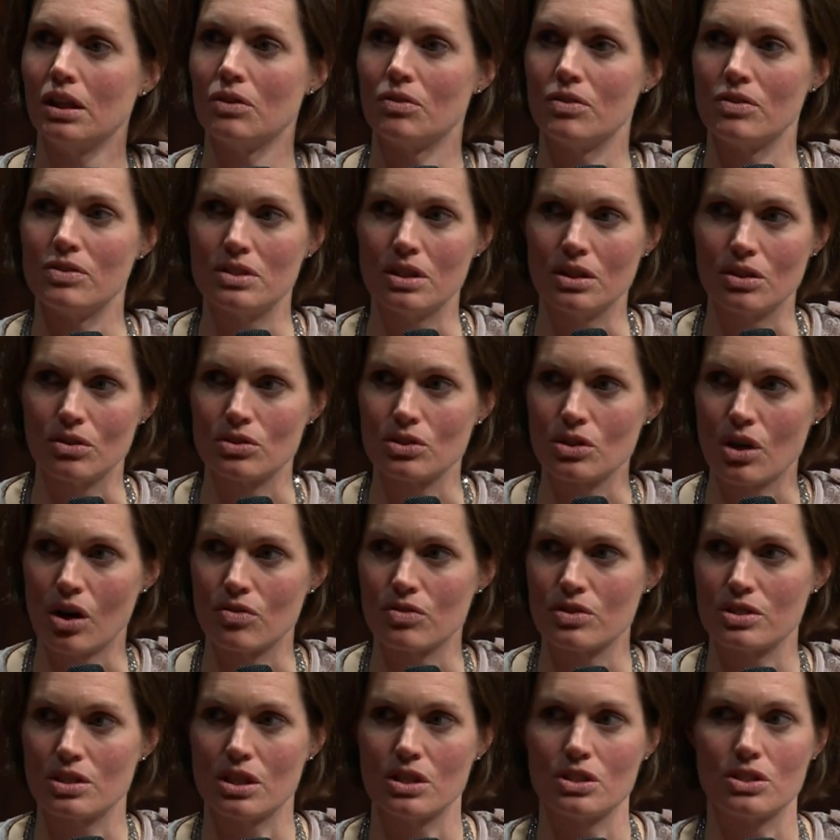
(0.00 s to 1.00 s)
We've seen those
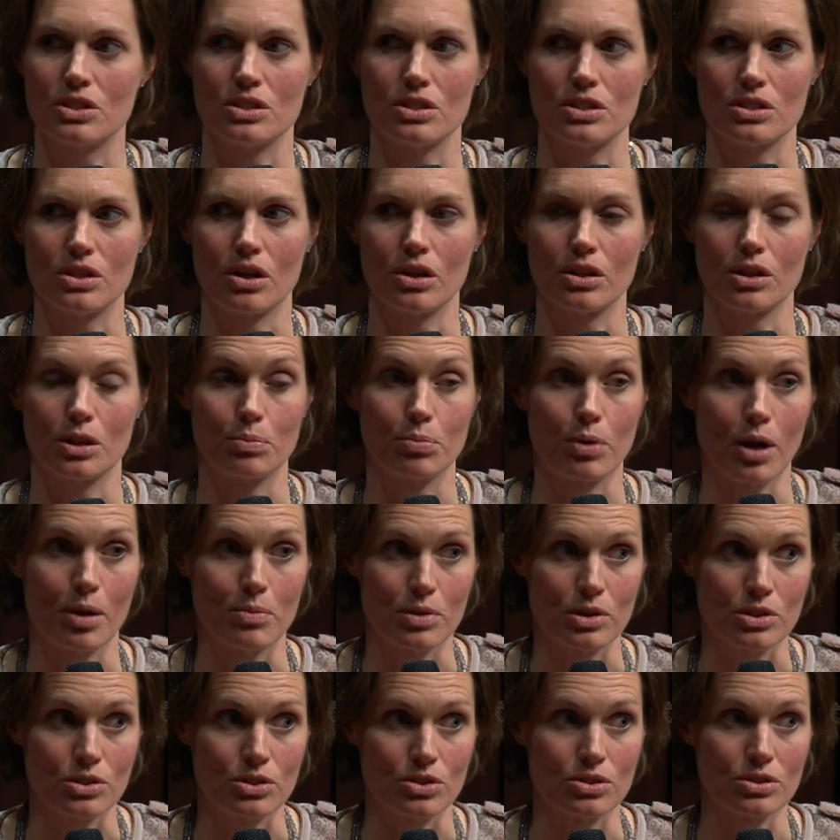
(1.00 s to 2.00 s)
conversations start. The Prime
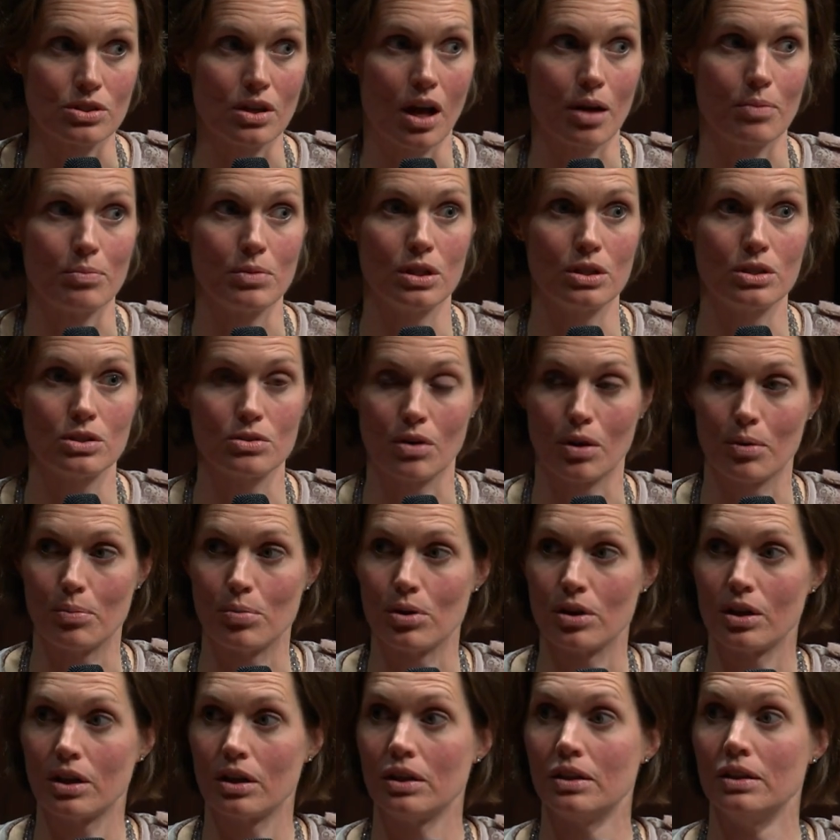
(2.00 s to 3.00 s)
Minister's coming to
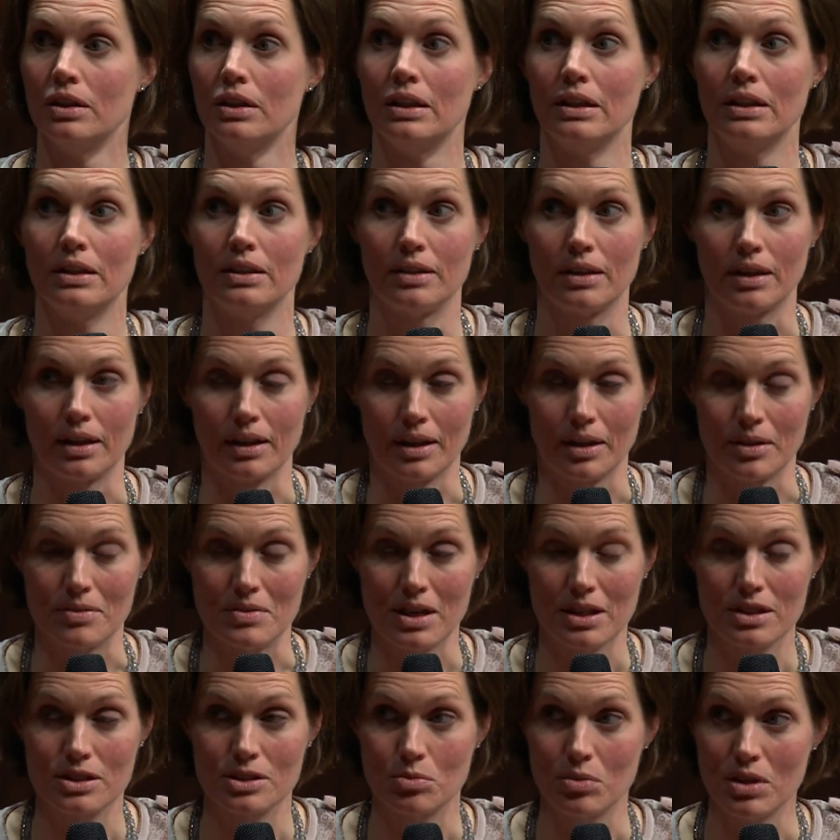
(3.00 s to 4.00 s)
Alberta
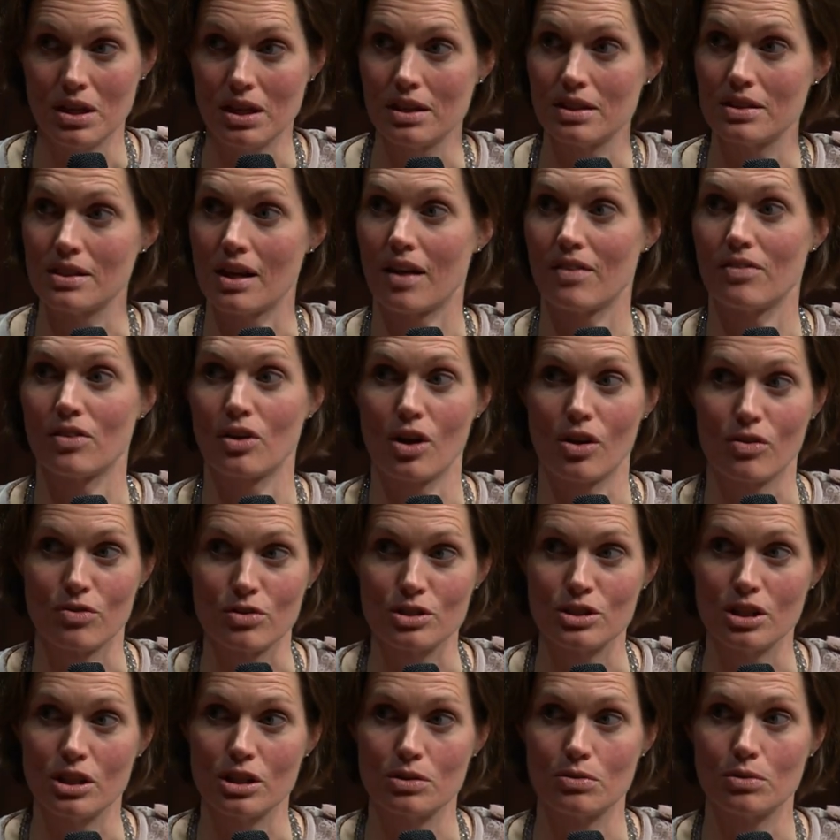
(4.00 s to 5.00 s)
next week to have a
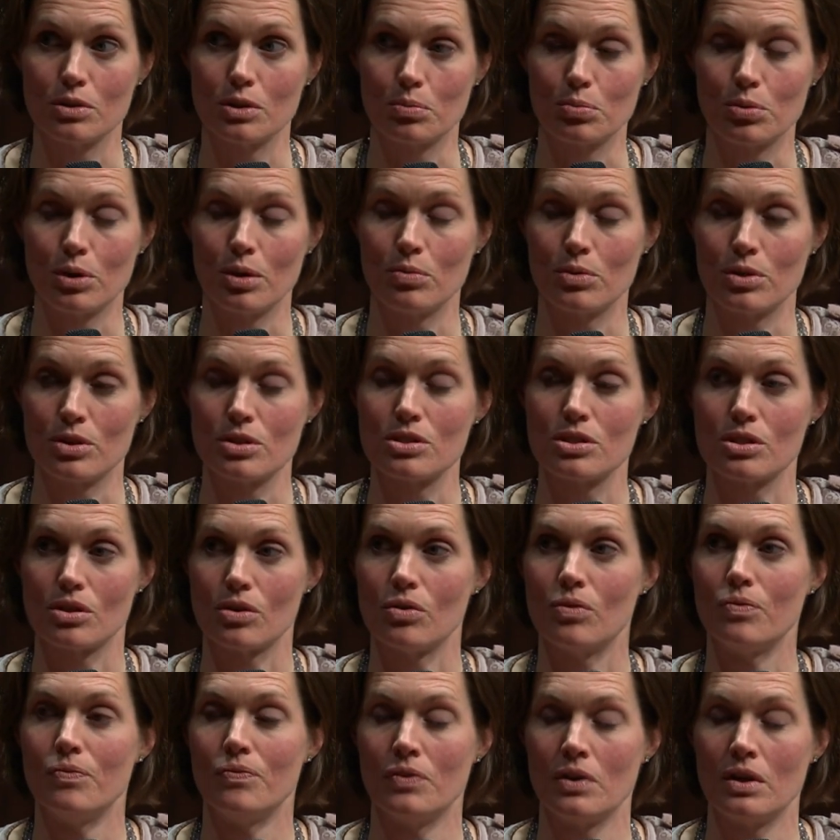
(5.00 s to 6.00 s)
conversation with the Premier,
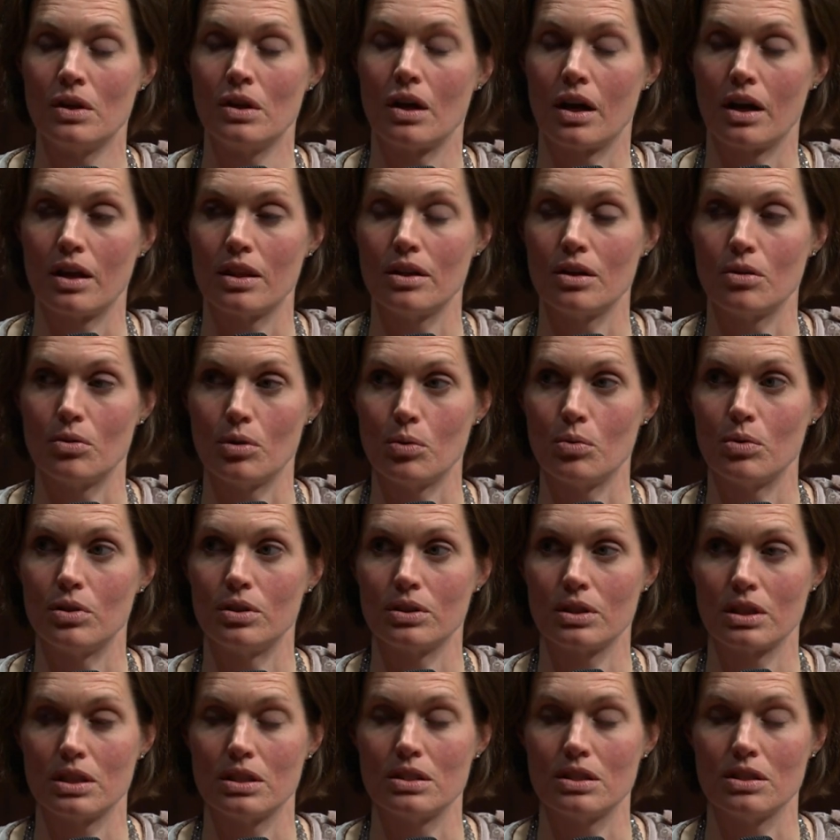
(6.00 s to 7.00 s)
so I think we will
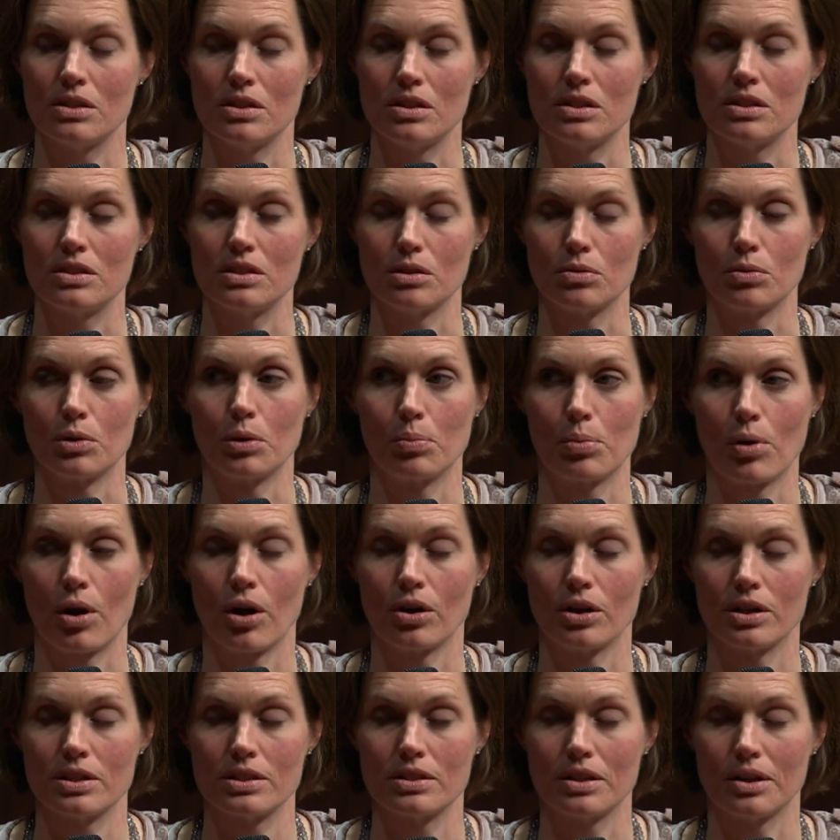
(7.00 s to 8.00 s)
continue to see real
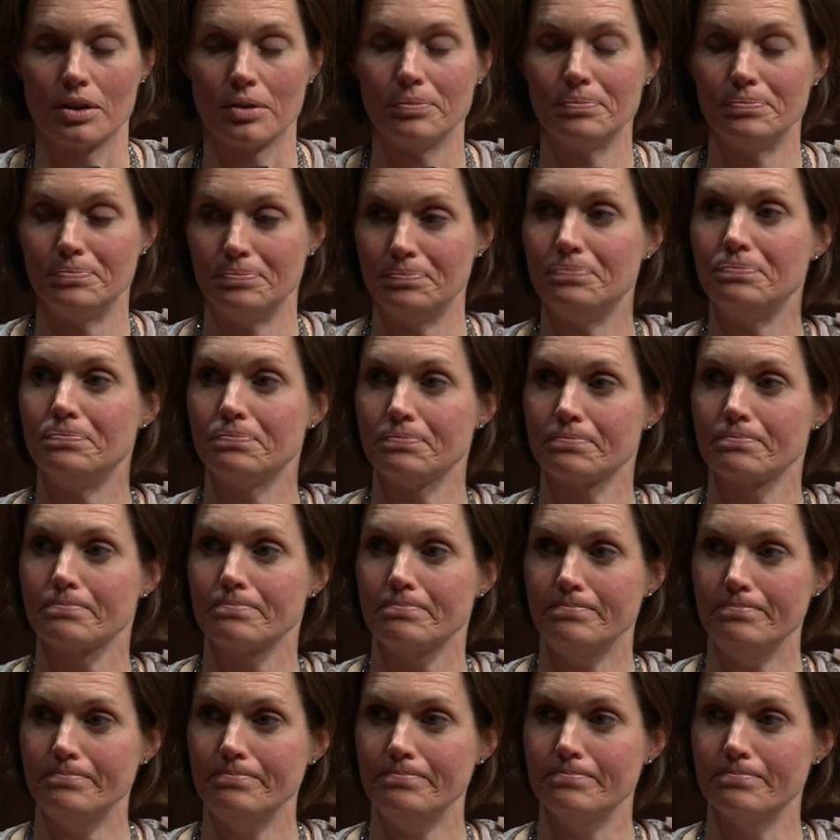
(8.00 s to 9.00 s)
progress there.
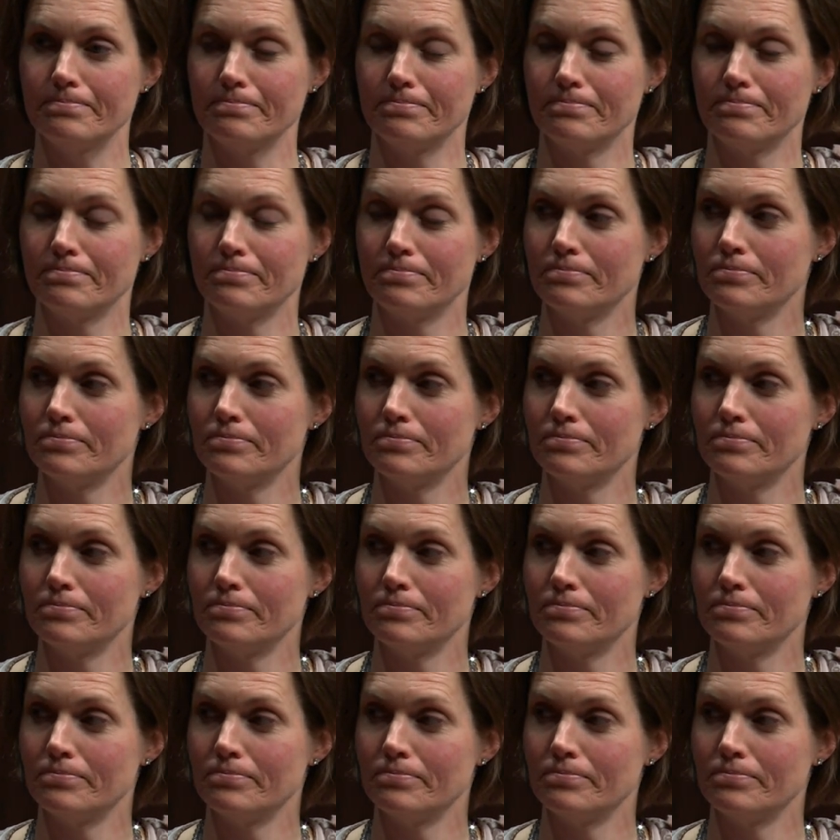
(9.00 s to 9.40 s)
The